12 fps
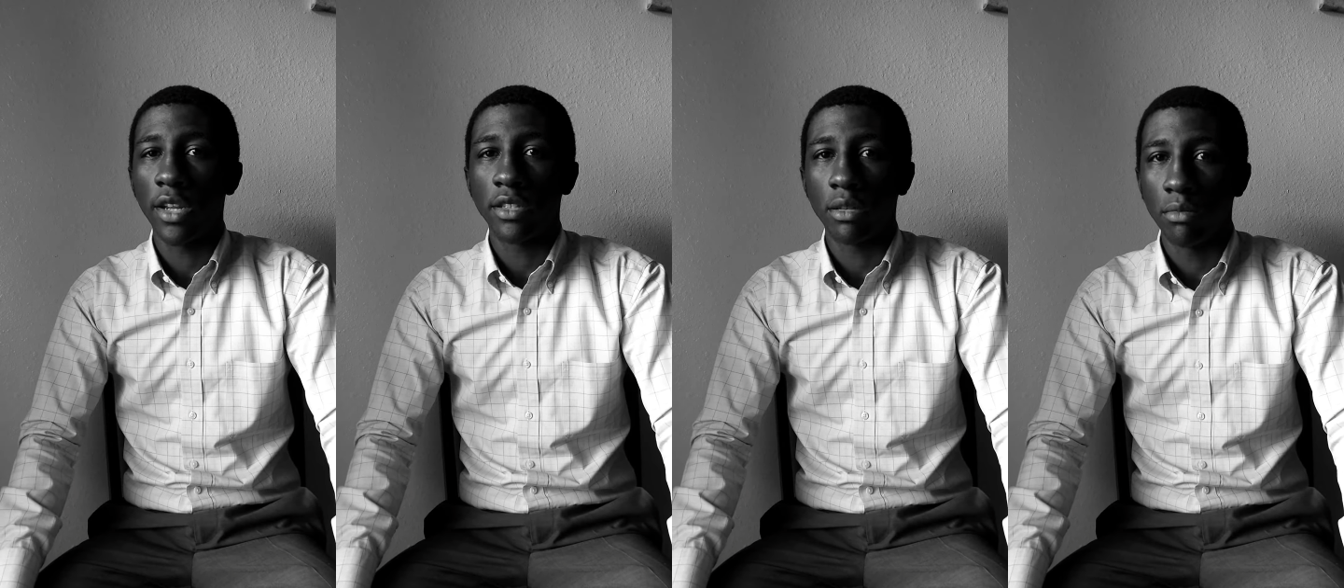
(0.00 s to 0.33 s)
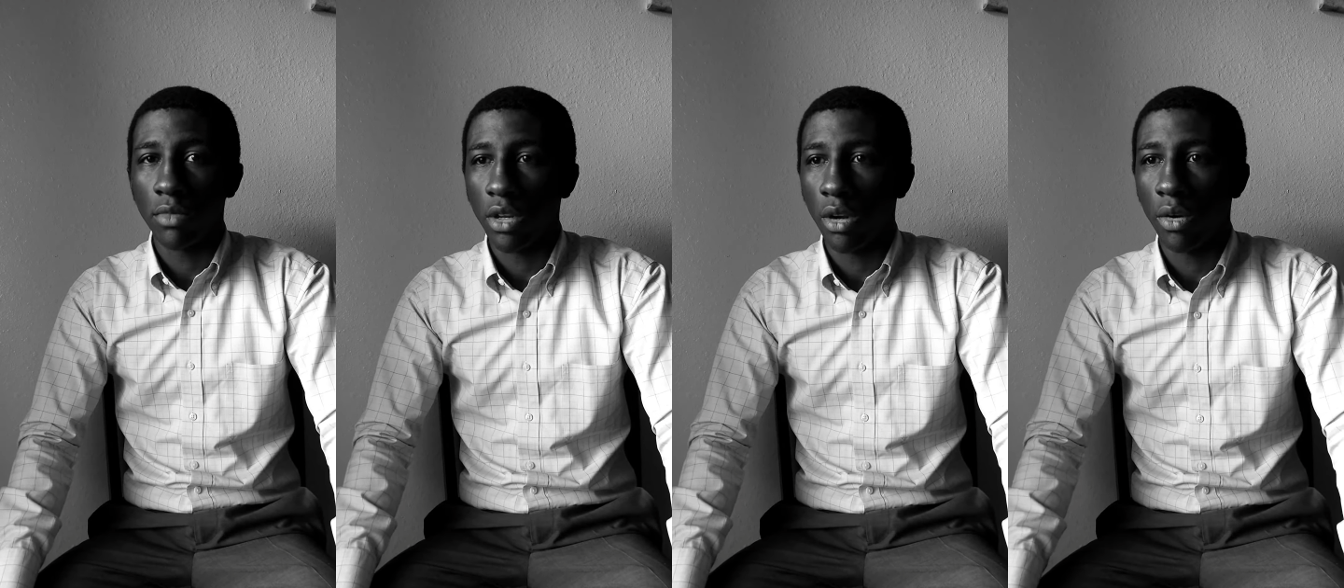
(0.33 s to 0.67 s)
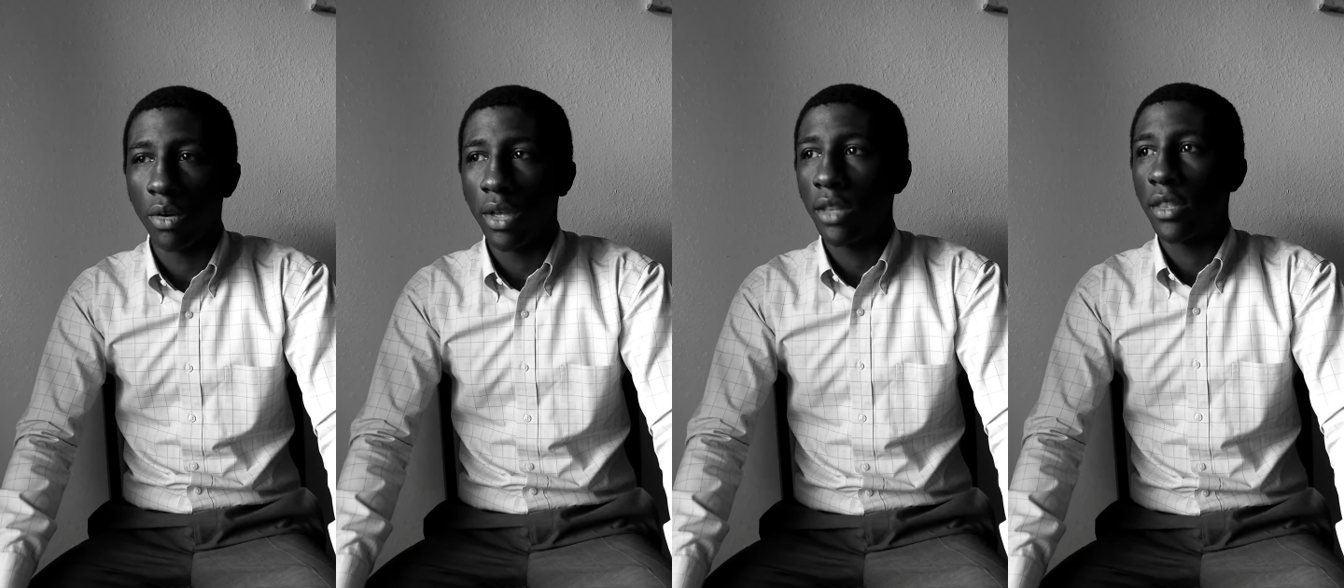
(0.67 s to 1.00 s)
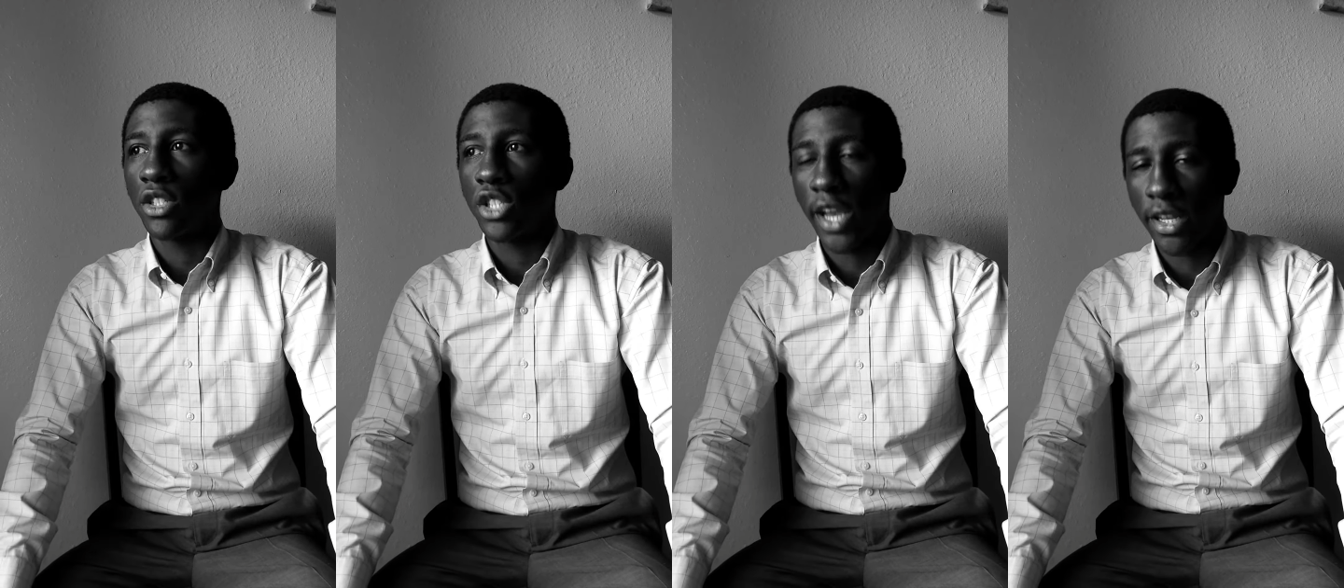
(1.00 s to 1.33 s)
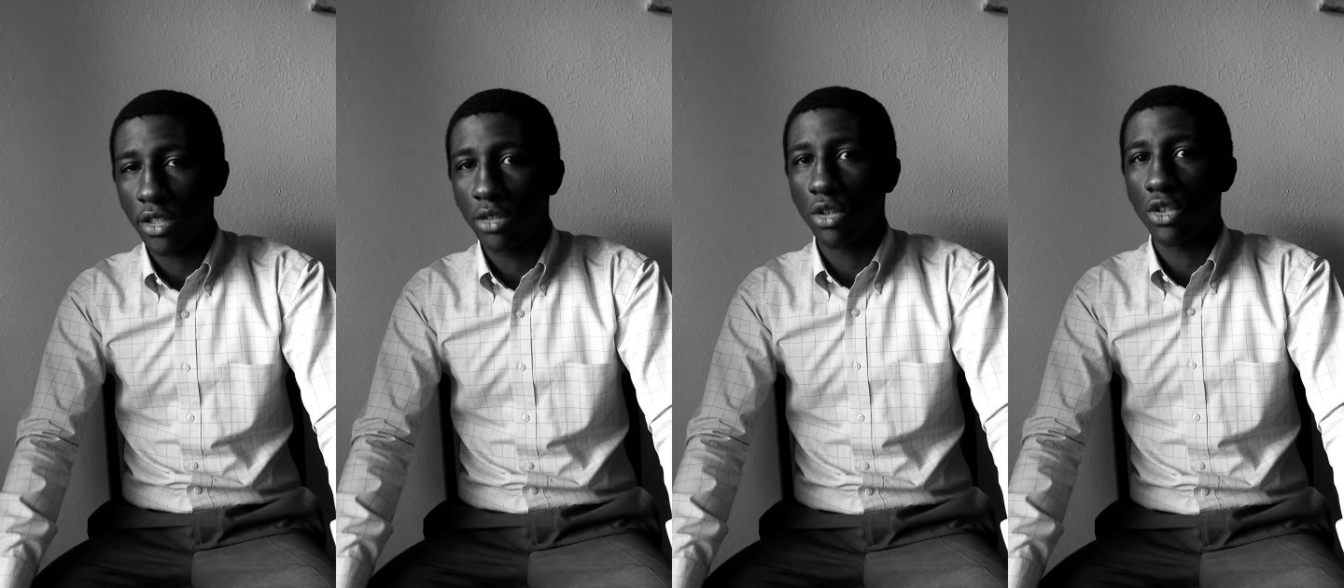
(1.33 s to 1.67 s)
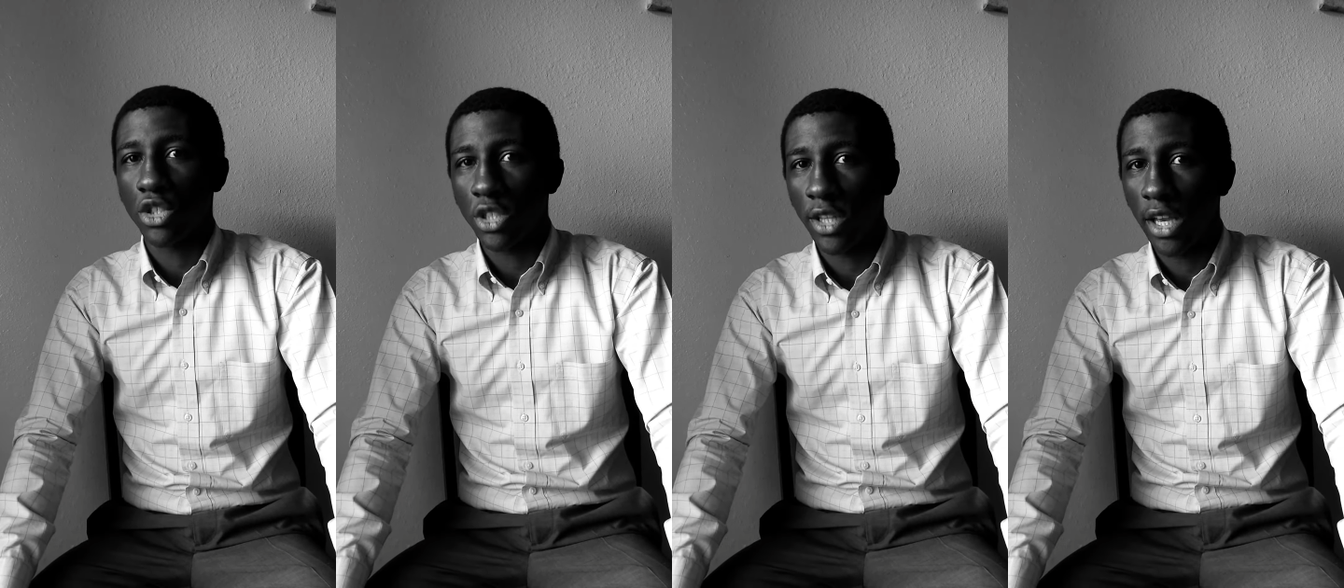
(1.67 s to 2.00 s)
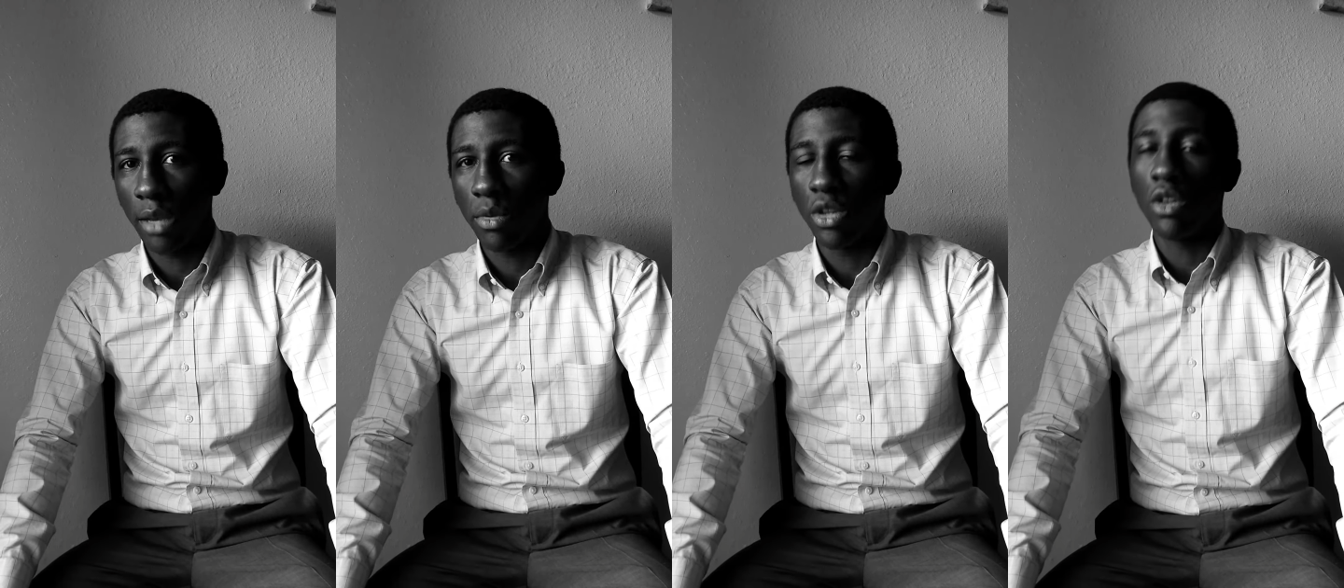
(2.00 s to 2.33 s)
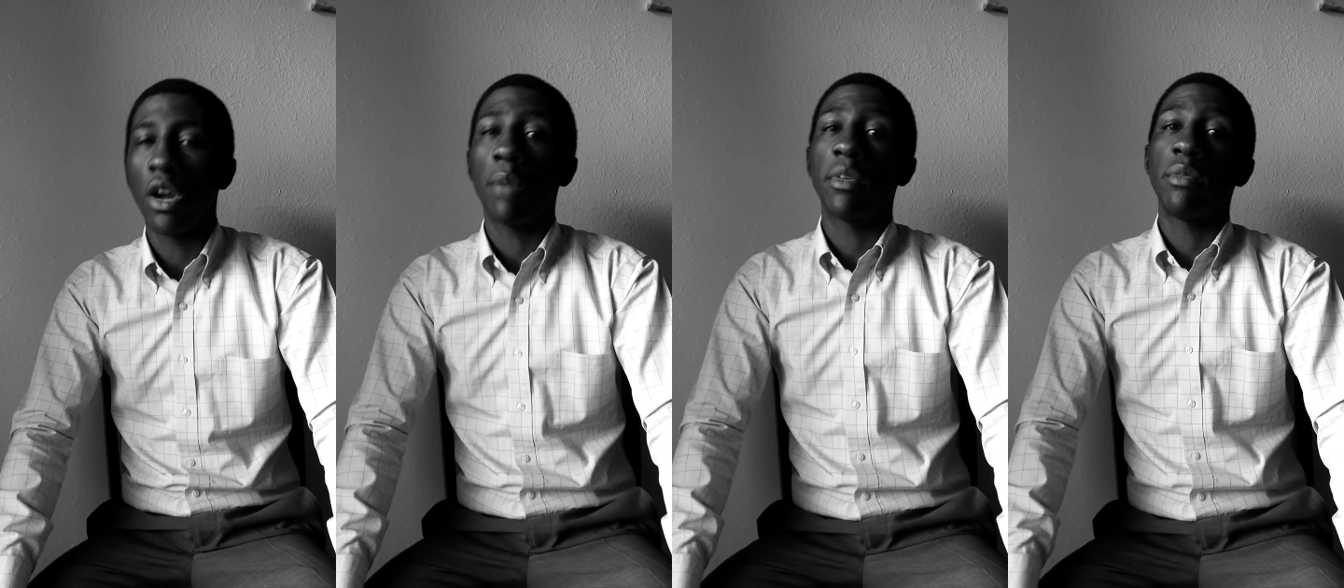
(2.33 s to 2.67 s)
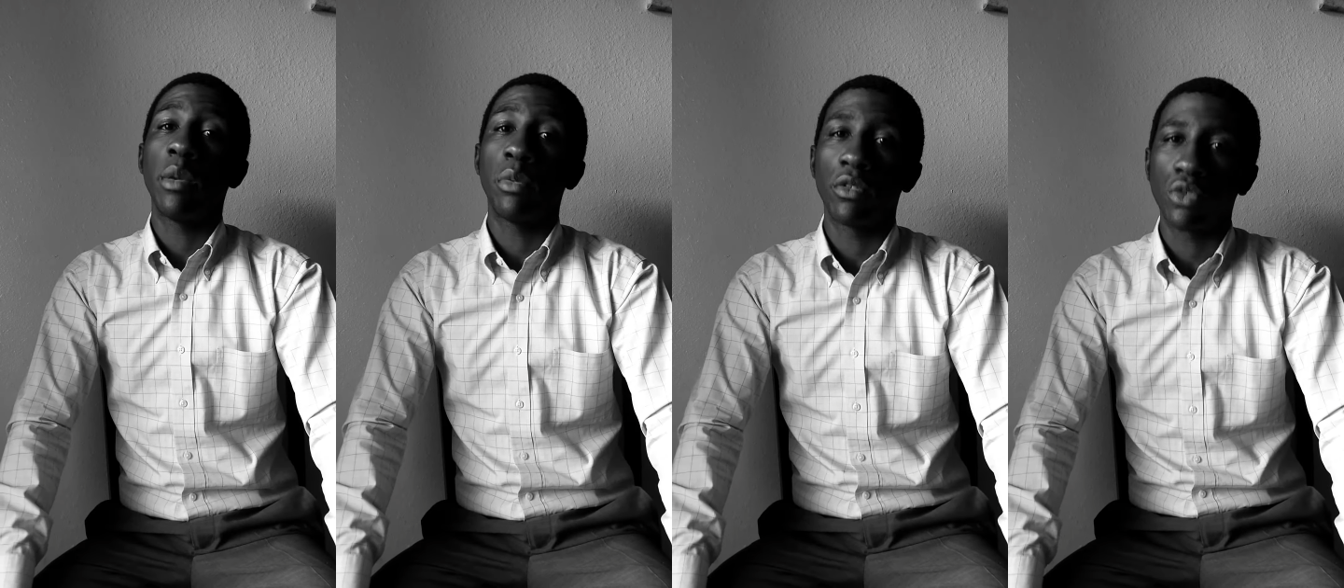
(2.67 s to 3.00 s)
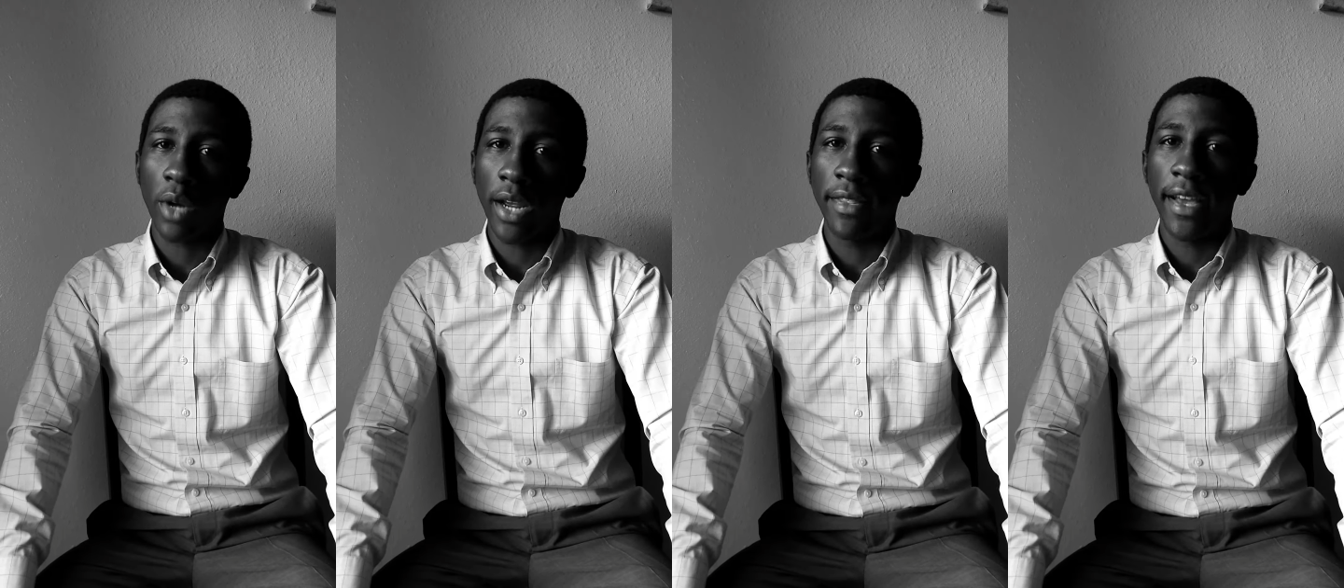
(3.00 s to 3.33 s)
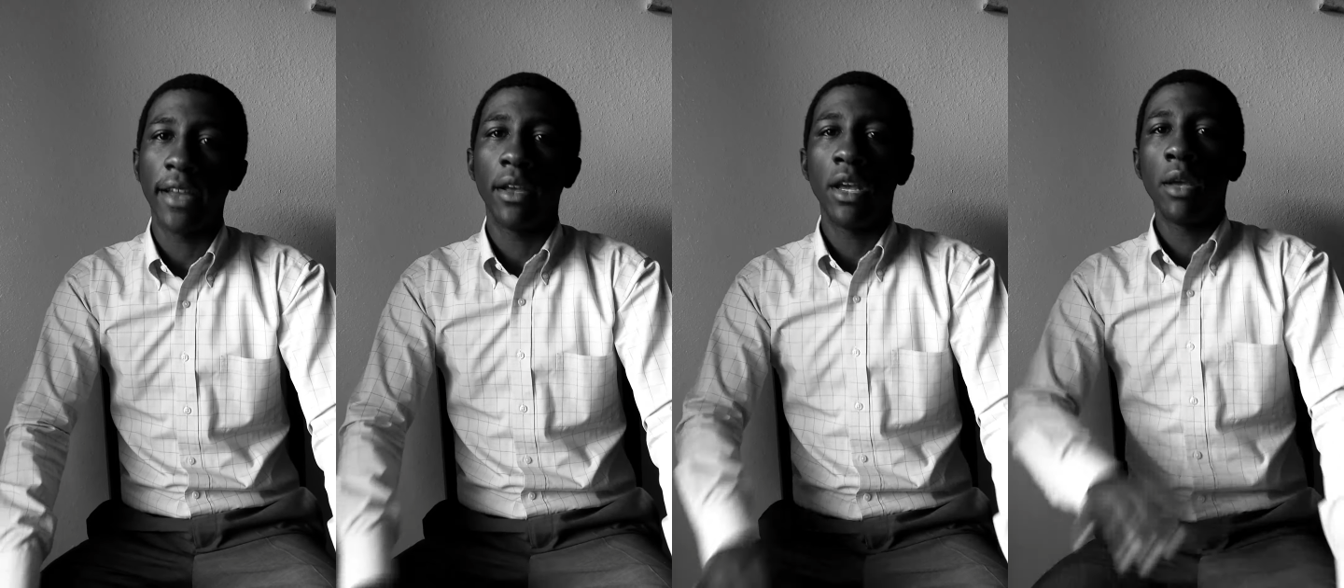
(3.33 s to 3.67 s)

and it's the chances are slim, and you know how many people have tried that,